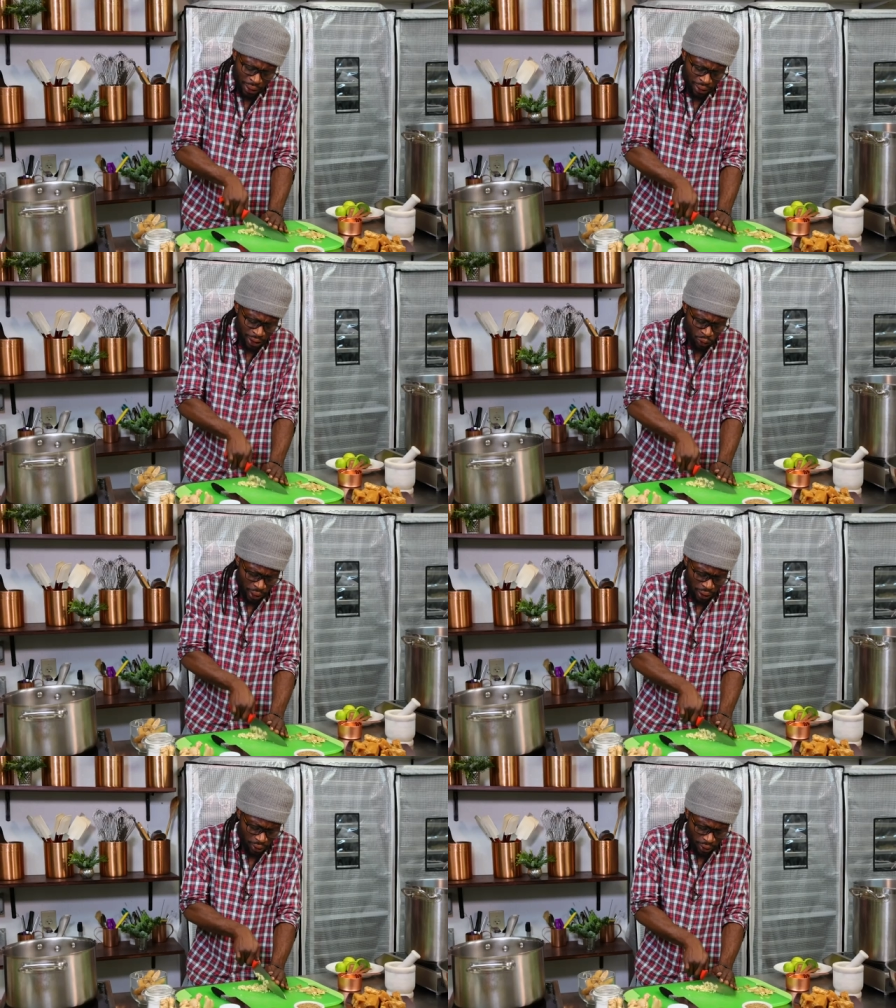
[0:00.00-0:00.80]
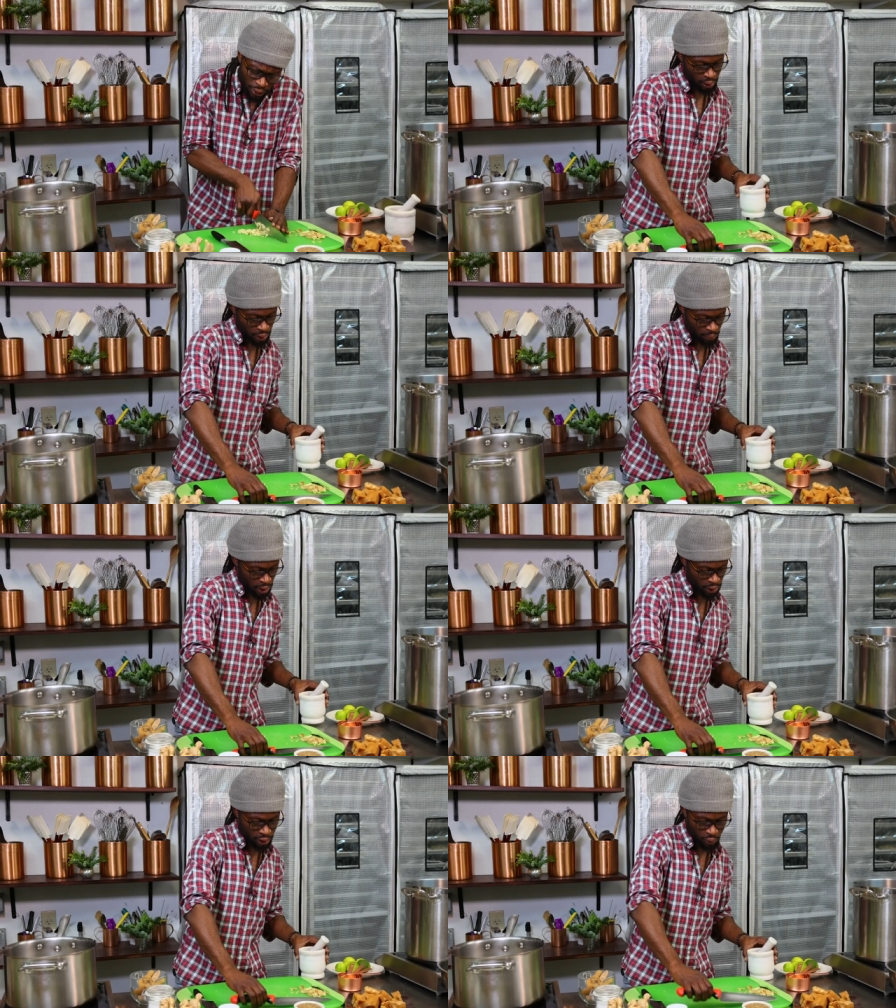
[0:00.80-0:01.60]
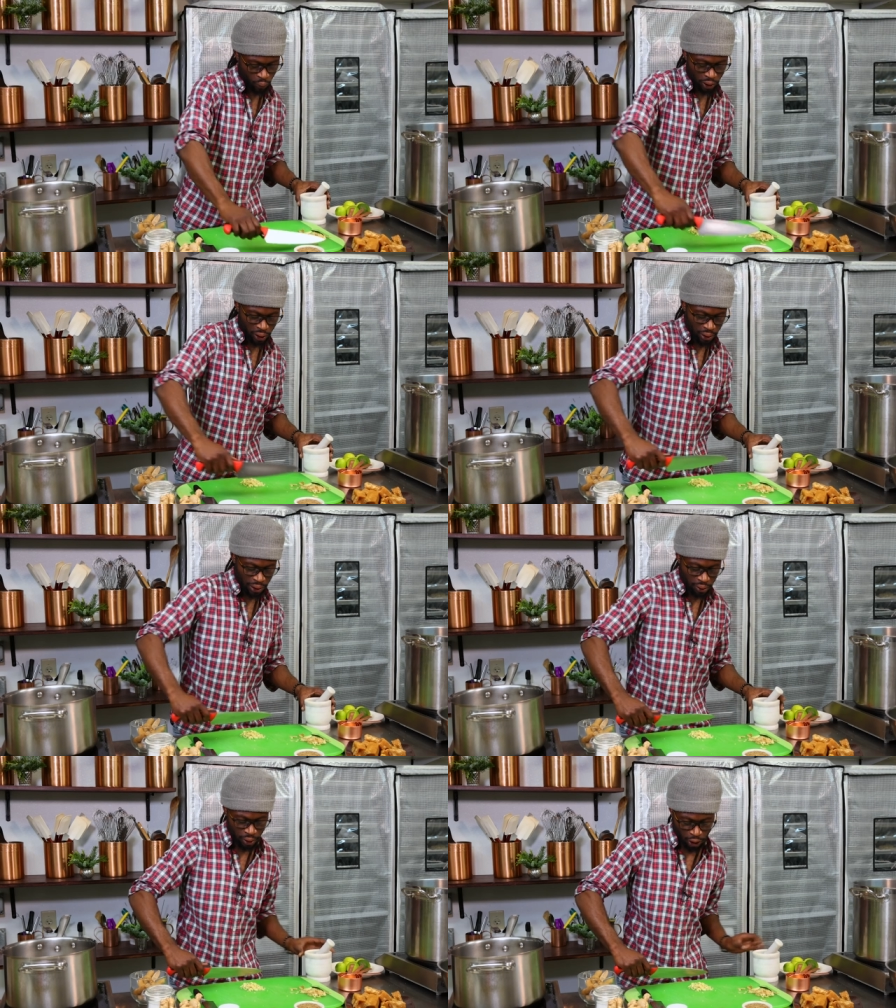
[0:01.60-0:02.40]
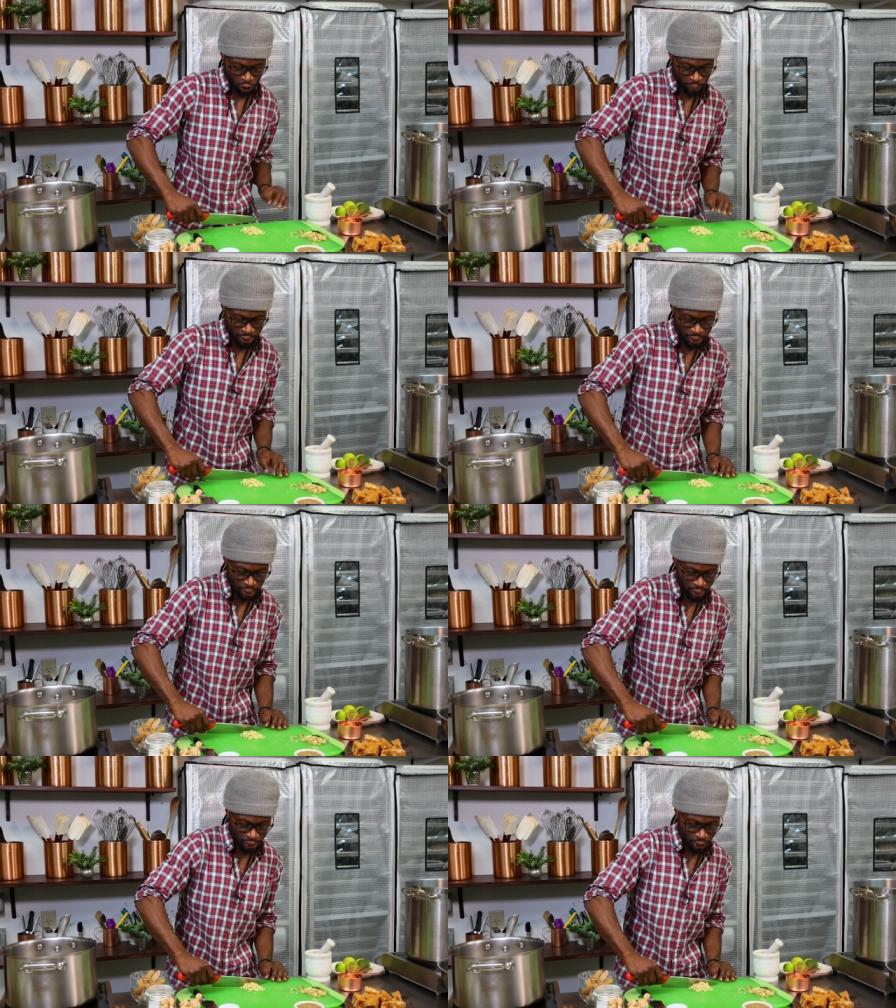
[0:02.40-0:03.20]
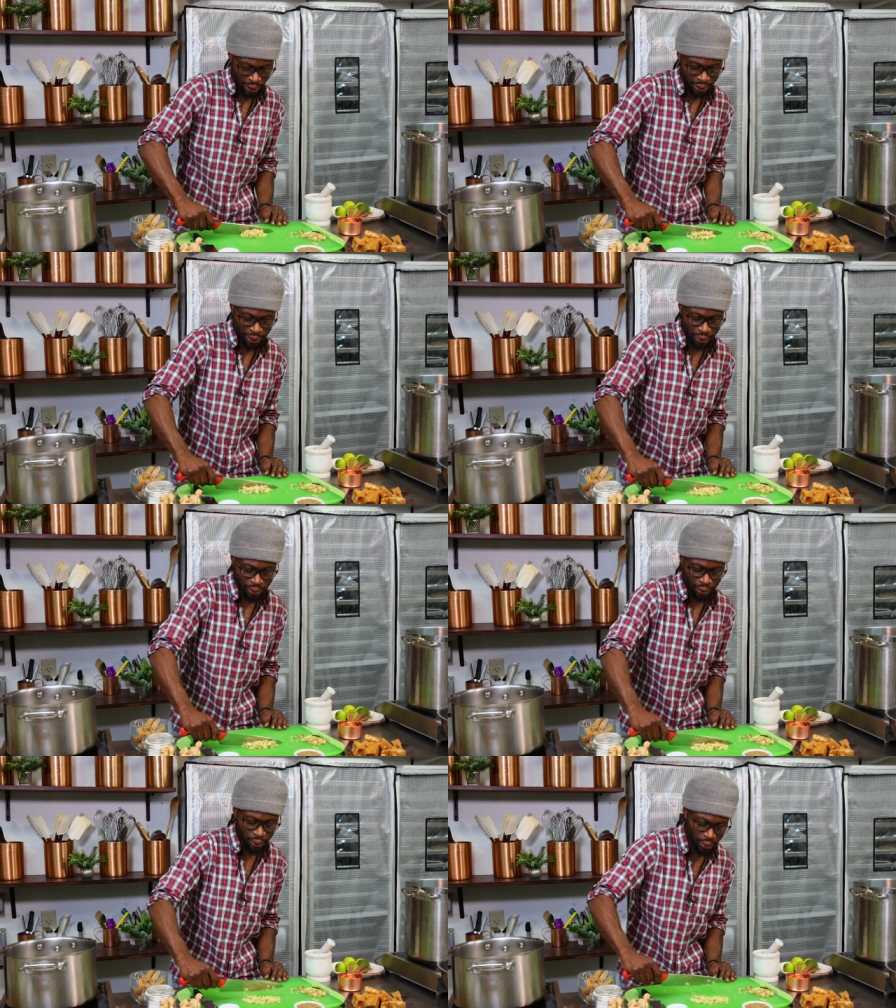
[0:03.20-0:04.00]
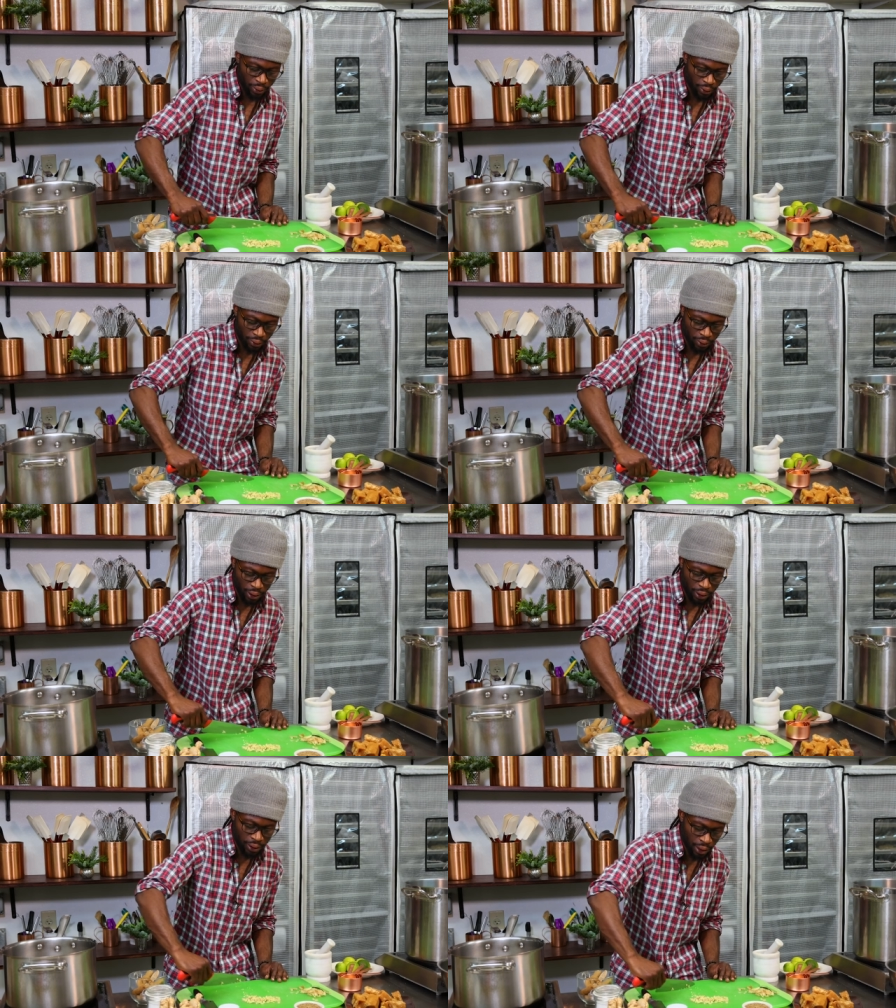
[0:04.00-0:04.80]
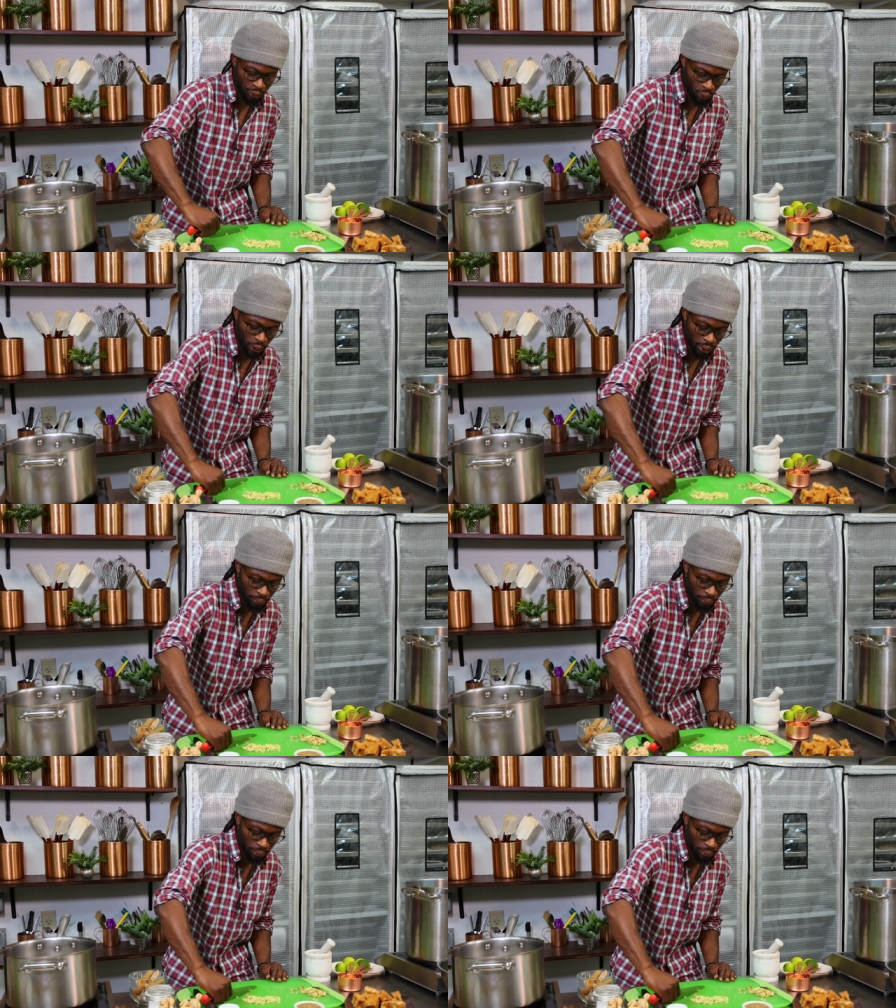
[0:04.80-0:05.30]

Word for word: like this right here. As I mentioned, we're gonna need the cumin seed so I can get these out of the way.